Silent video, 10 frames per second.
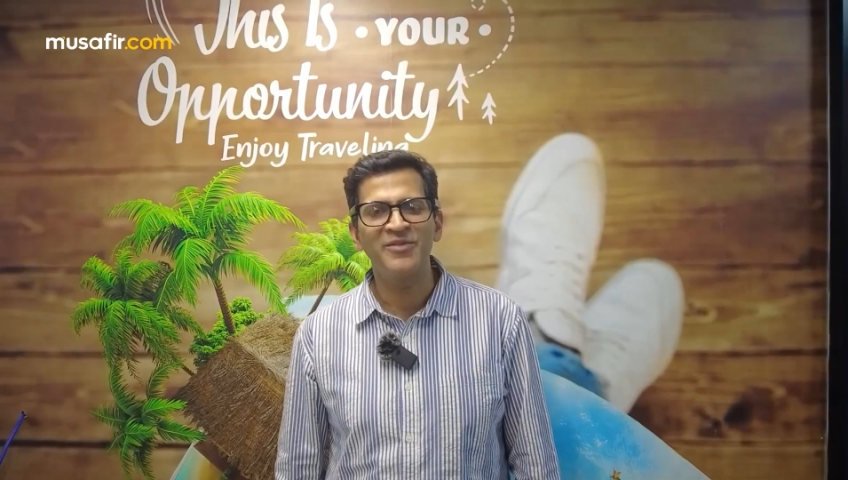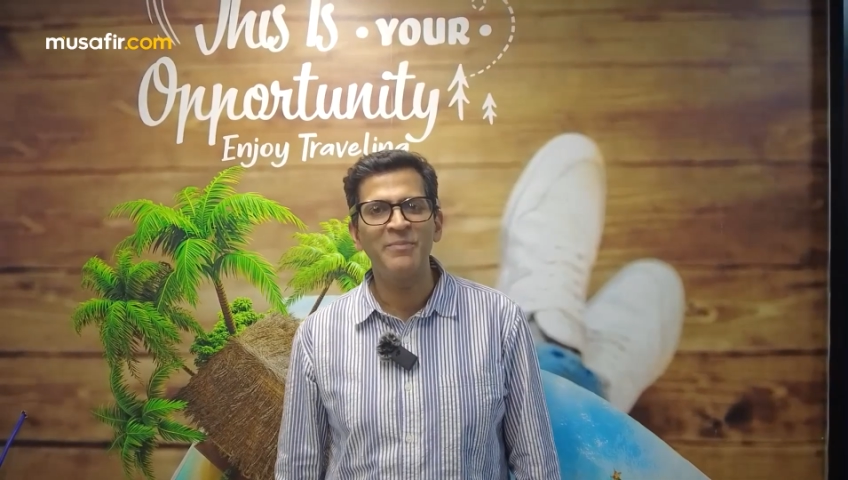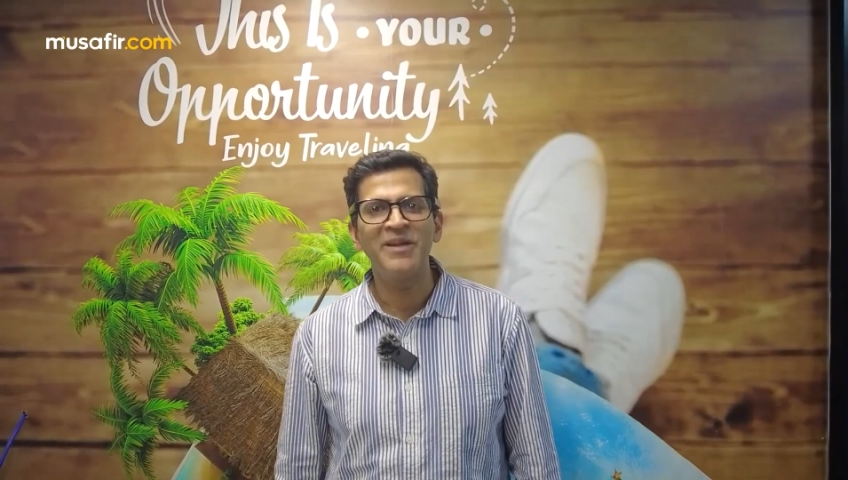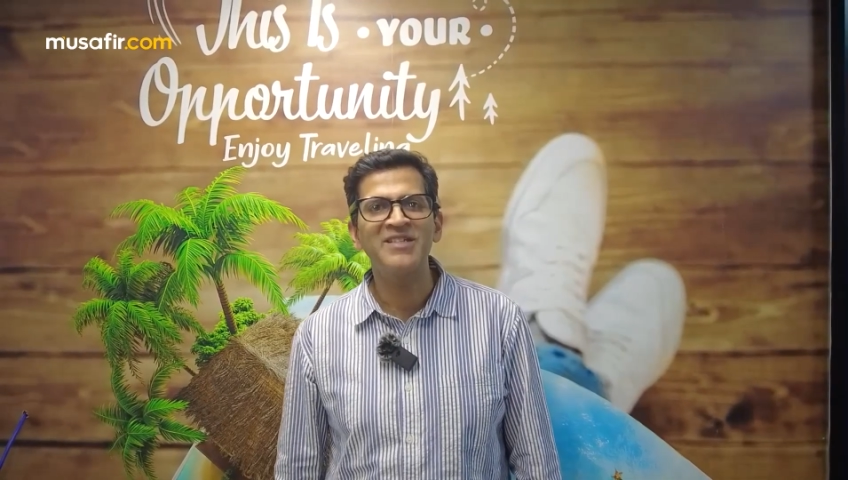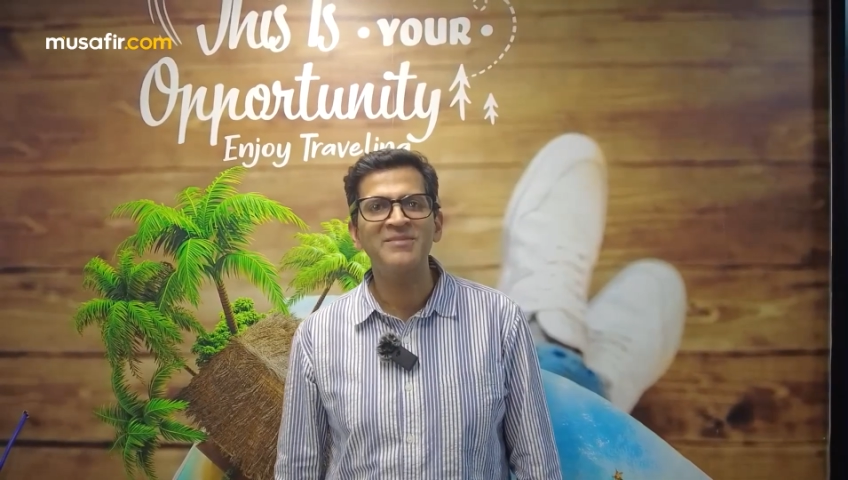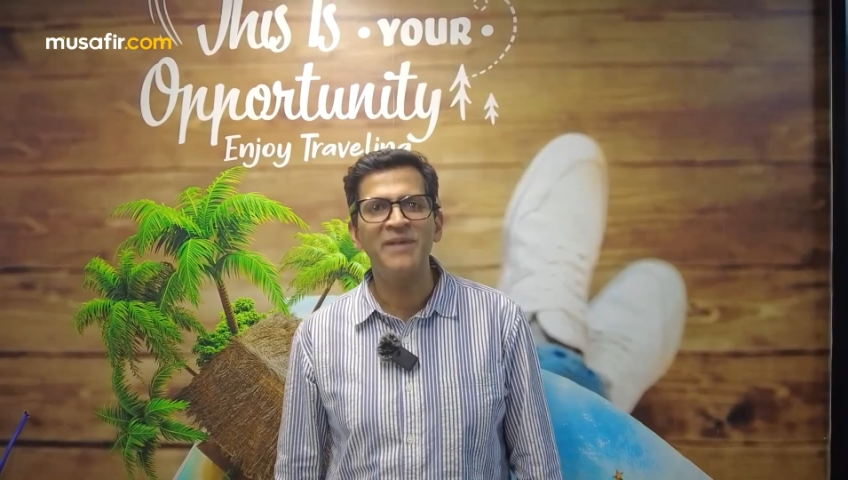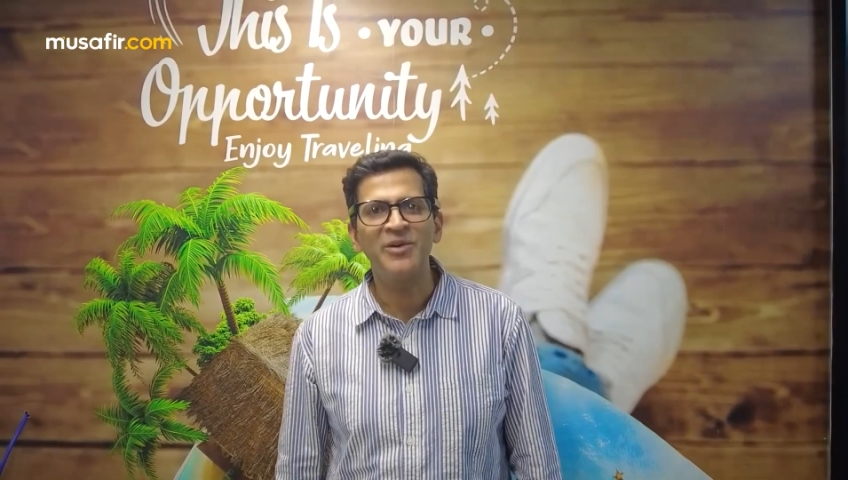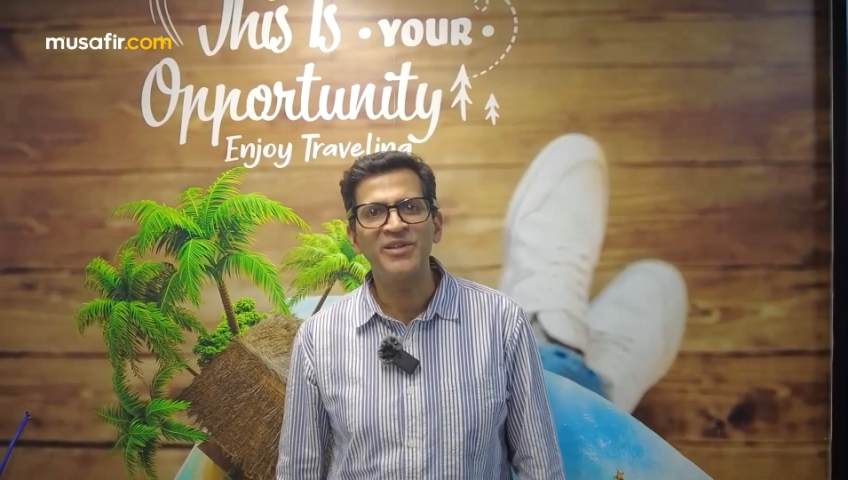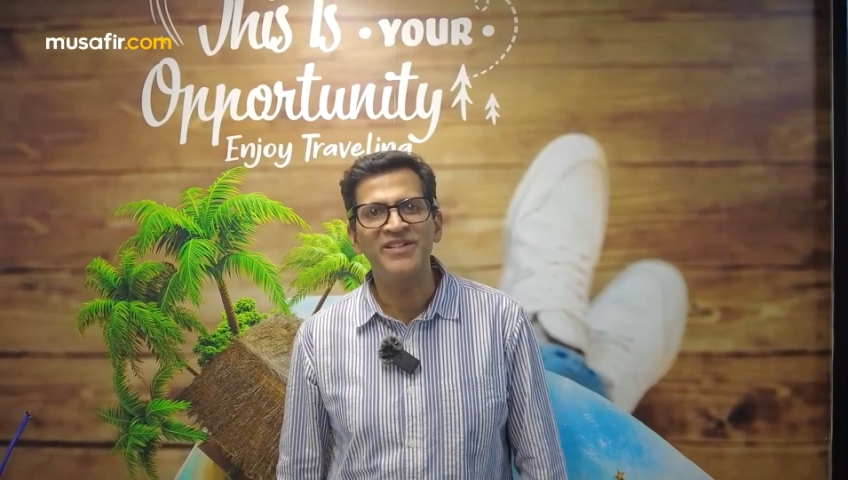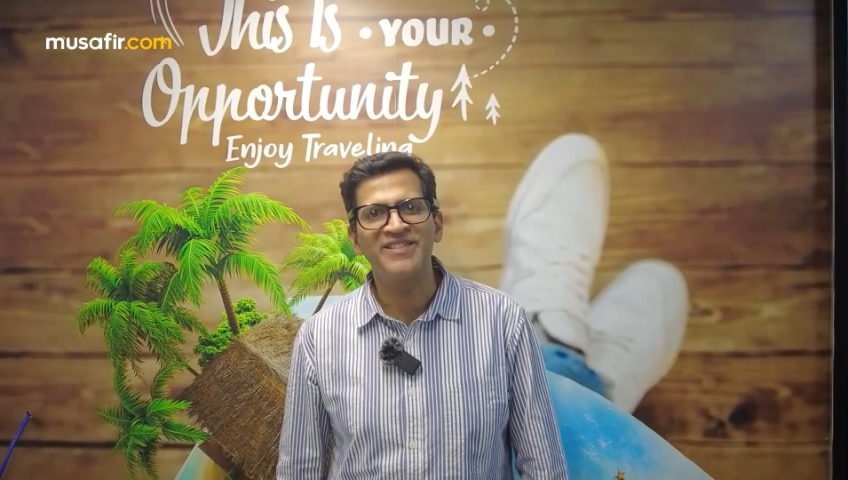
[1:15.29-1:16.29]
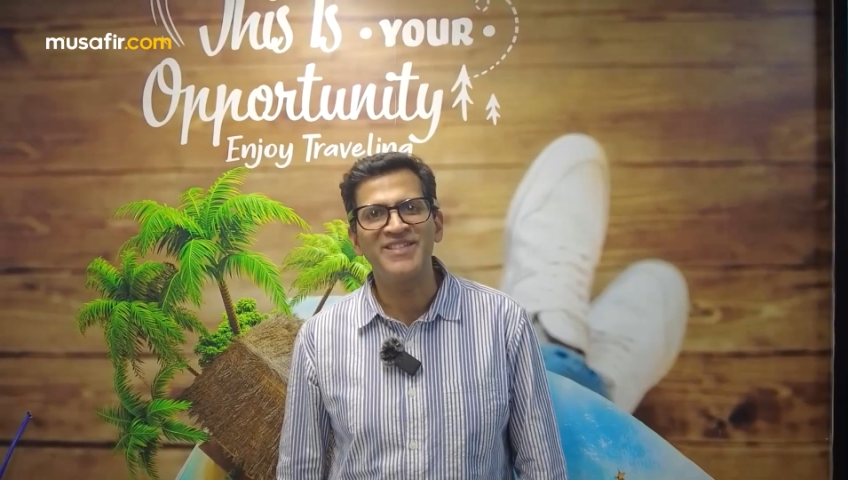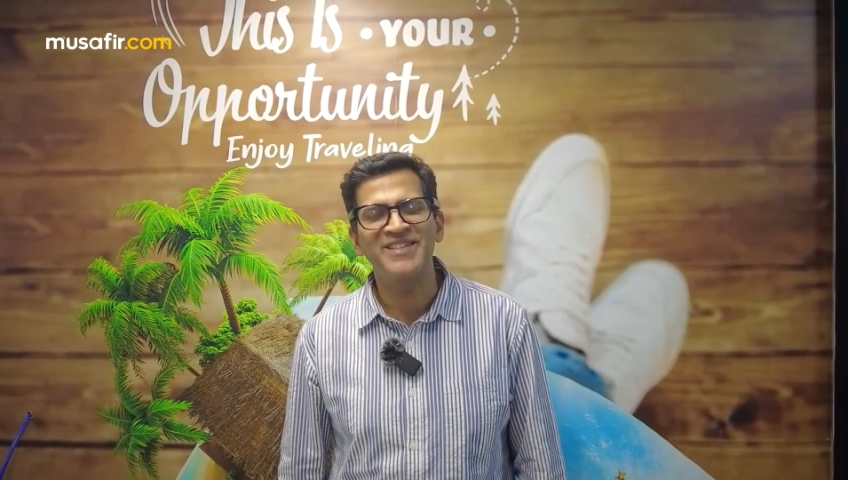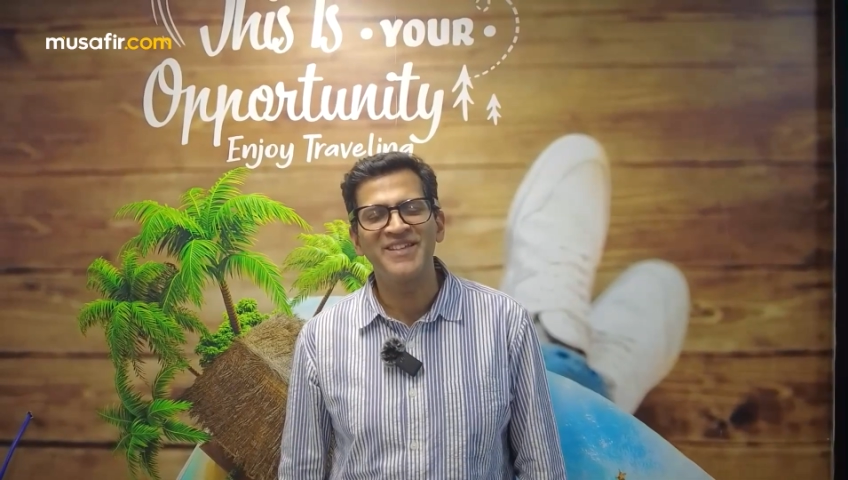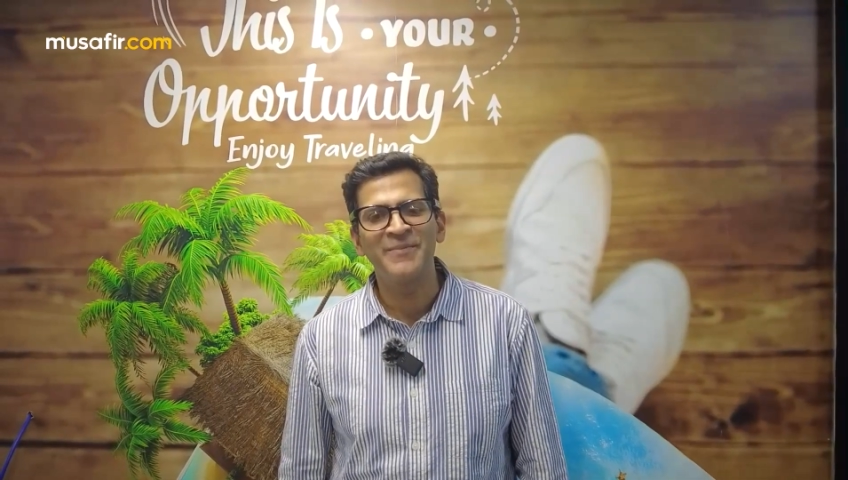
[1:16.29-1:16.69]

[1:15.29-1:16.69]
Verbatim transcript: of the biggest mountains,